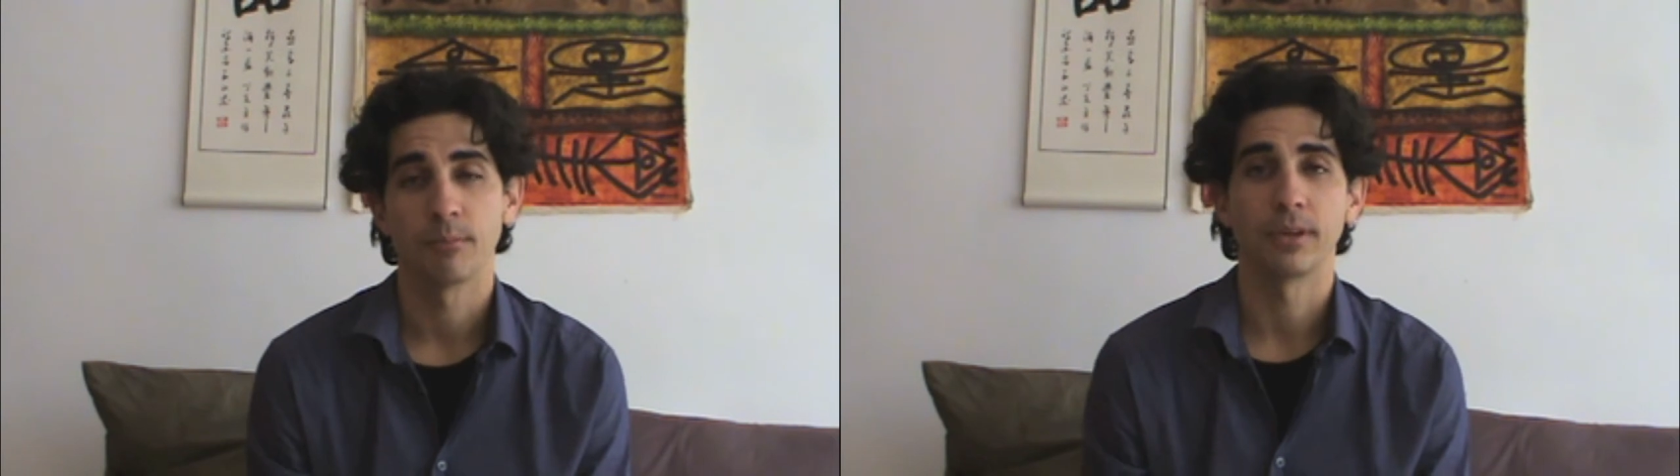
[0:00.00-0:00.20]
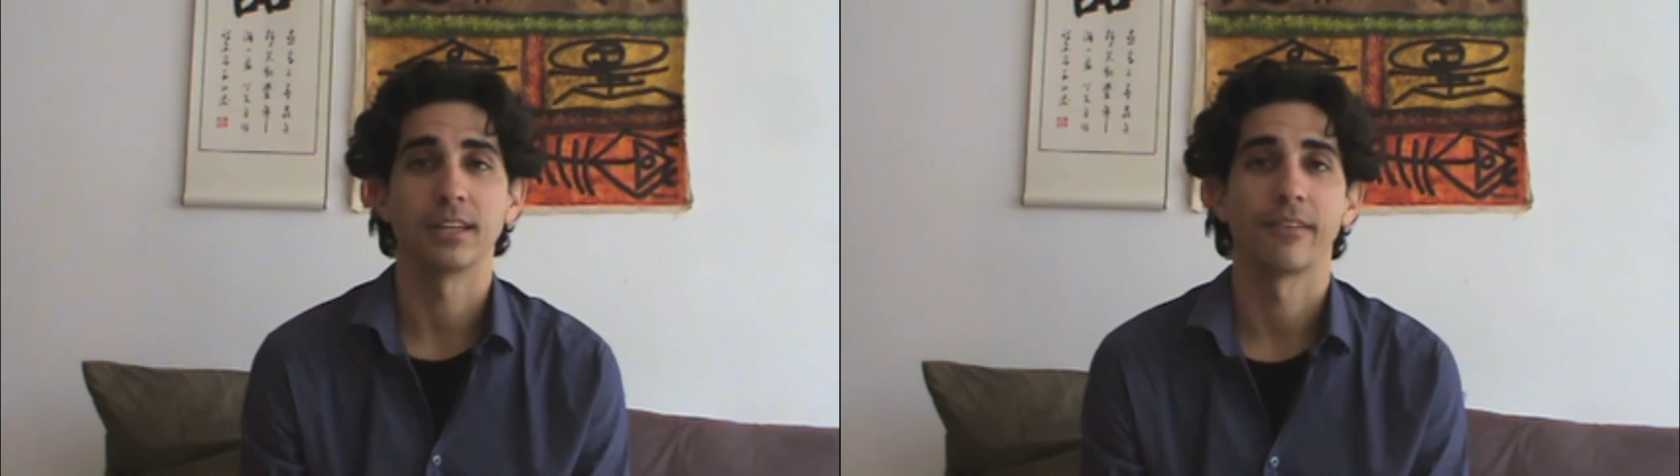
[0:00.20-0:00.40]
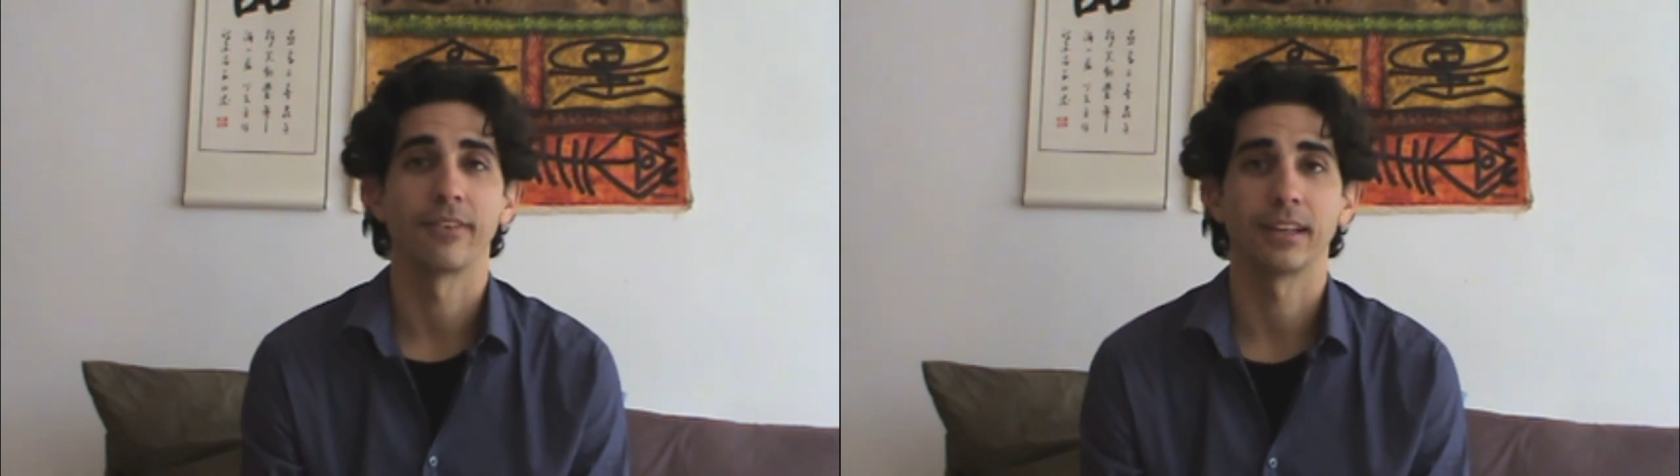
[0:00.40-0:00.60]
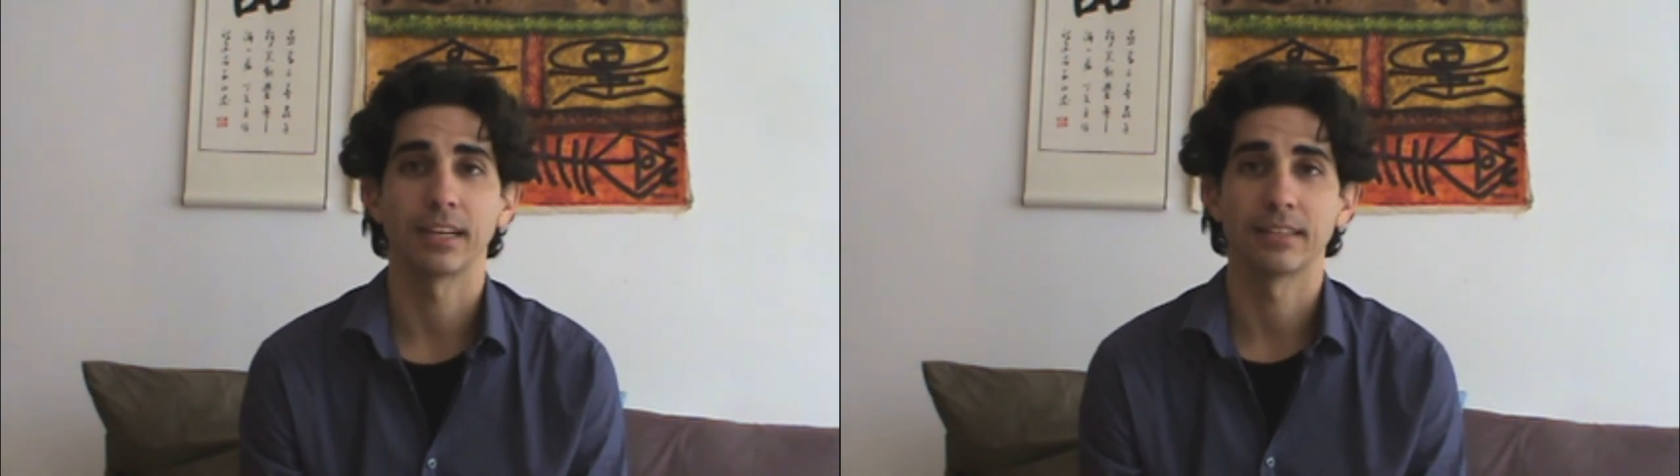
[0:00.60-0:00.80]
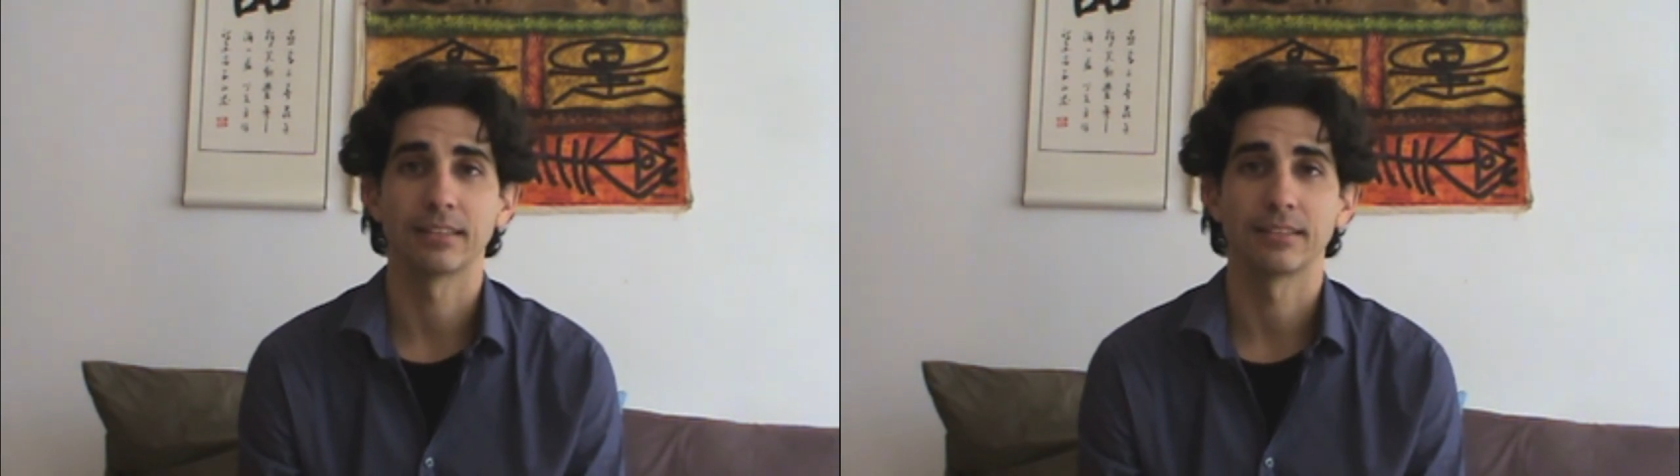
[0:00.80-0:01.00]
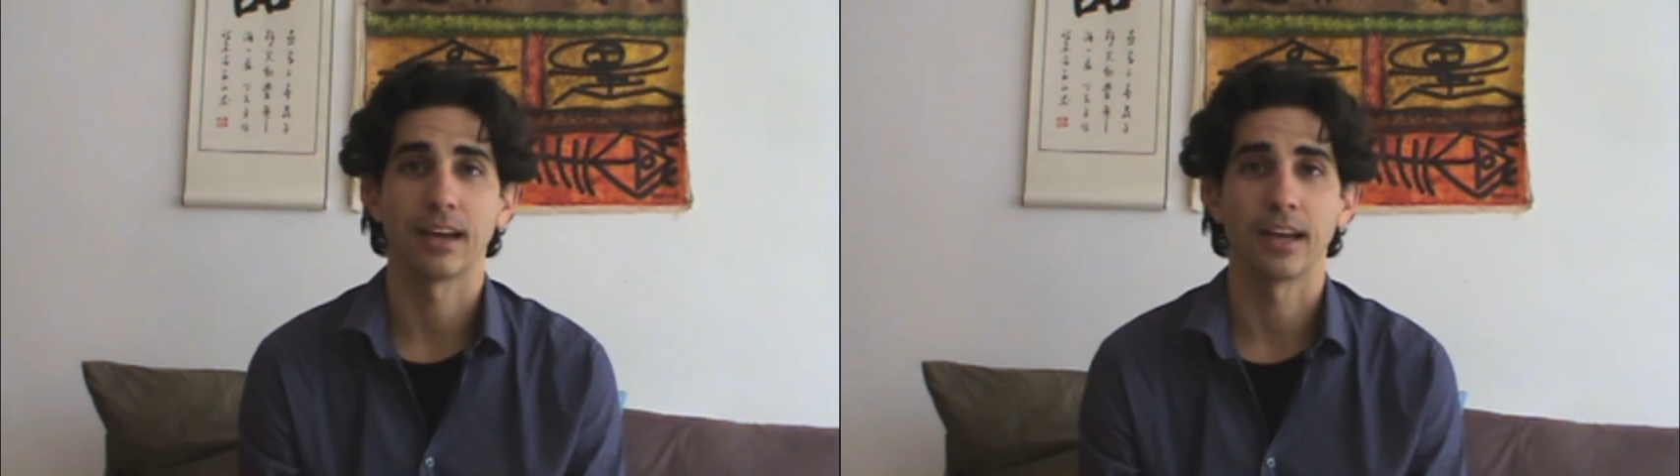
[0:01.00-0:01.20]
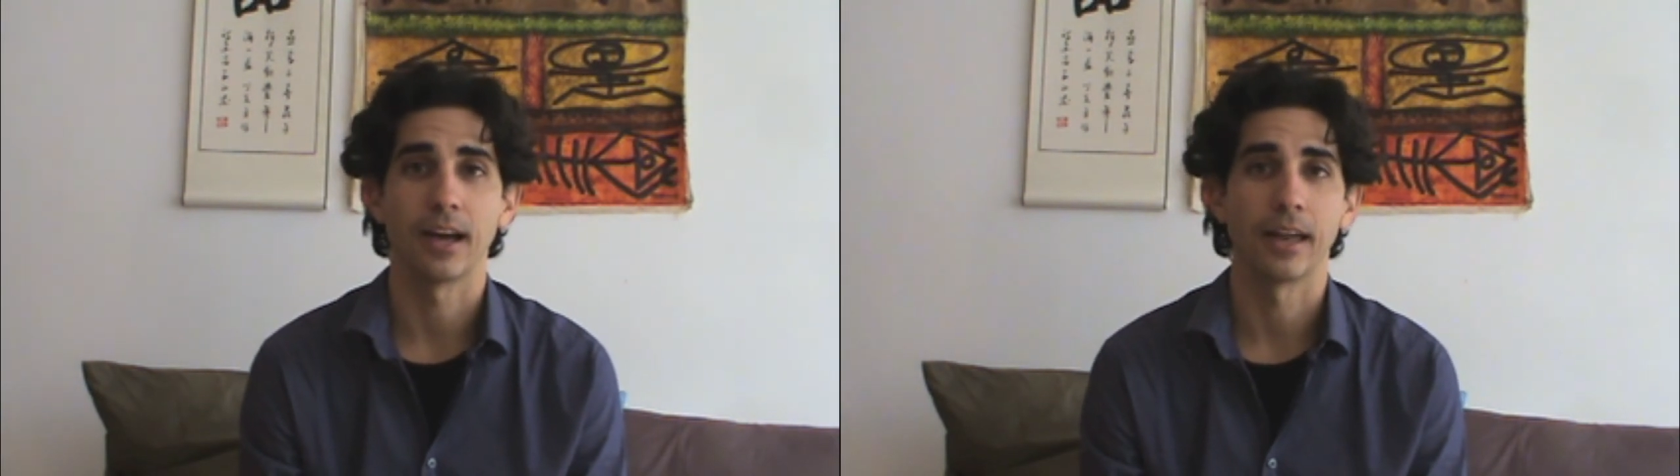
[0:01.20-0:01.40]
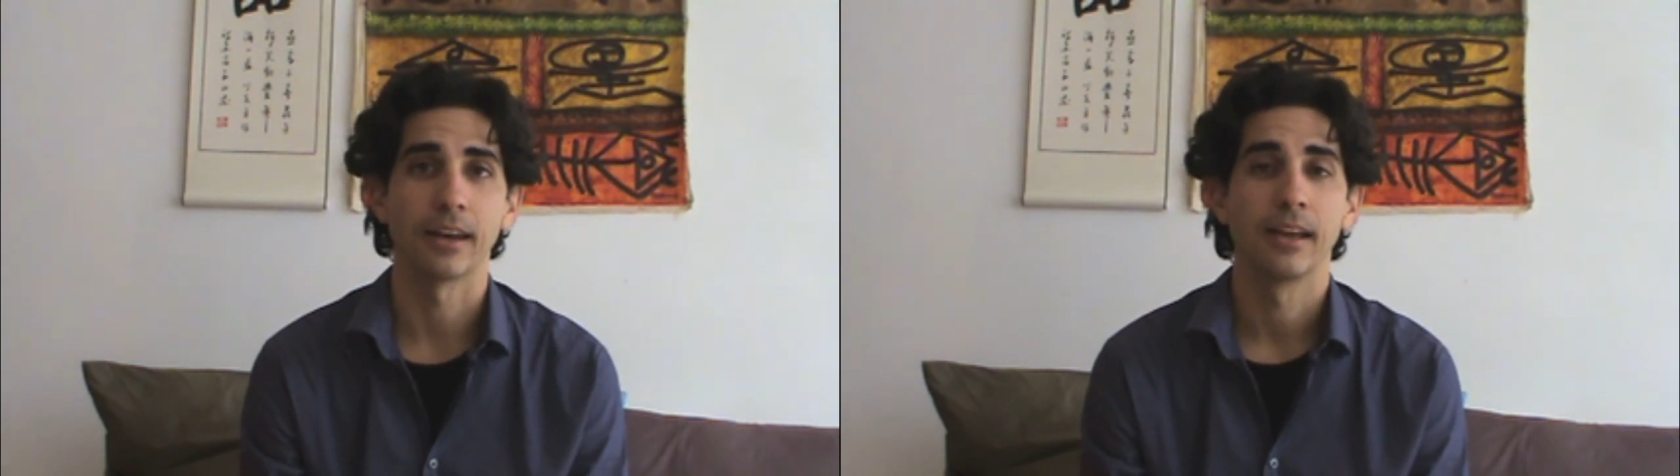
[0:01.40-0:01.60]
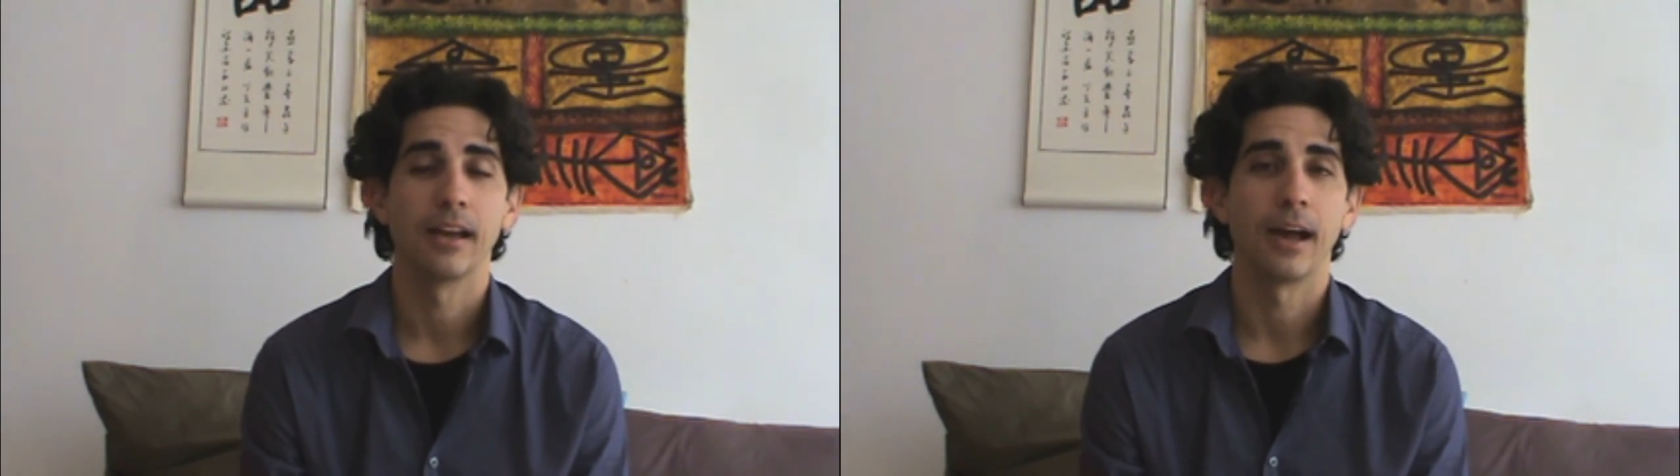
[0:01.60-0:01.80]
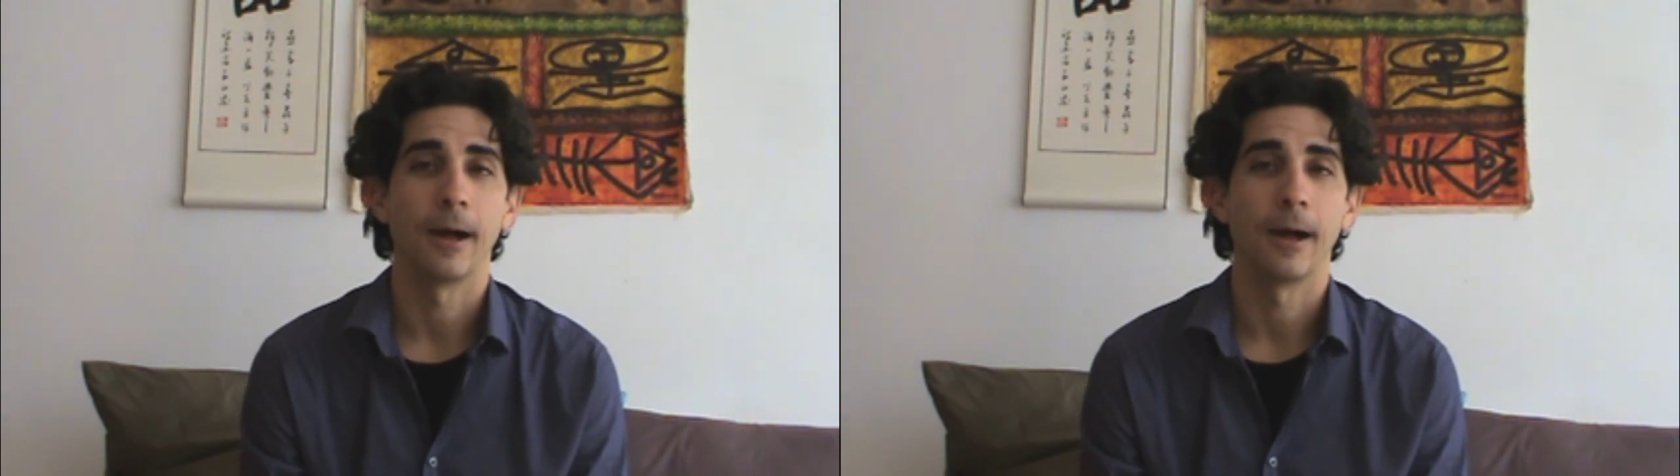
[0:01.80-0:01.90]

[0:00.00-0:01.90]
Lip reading: but definitely get to Zion.